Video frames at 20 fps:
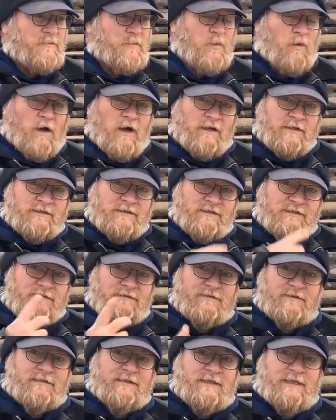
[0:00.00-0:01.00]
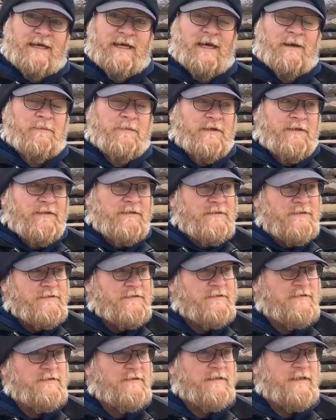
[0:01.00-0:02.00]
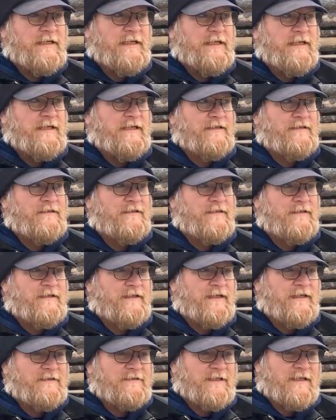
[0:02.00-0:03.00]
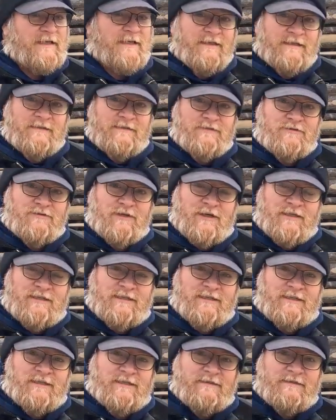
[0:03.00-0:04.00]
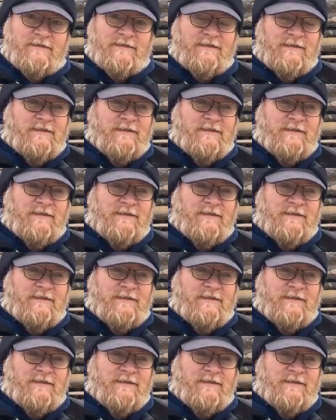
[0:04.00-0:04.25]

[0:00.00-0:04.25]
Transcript: walked to the cabin, and as I tried to get